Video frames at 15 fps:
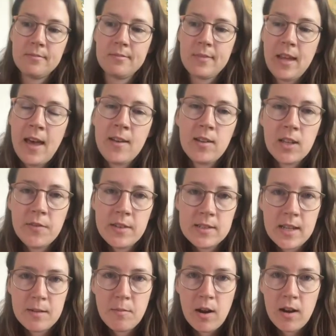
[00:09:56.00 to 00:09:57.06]
how to live in
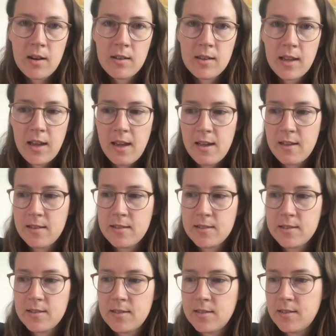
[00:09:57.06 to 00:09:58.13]
Denmark
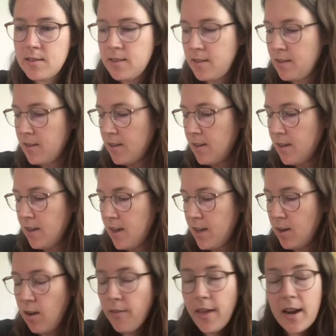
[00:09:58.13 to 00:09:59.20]
and
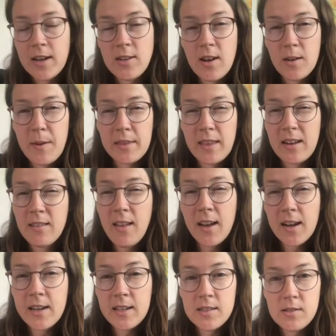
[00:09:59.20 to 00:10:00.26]
and all that. I talk about that a
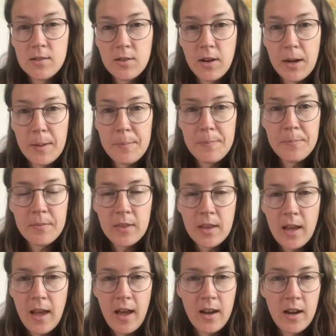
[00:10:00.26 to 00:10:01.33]
lot on Instagram.
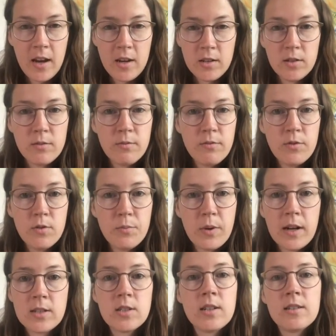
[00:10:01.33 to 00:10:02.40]
At Heirloom Food
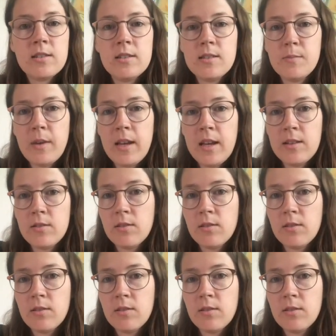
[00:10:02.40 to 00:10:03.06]
Project is my handle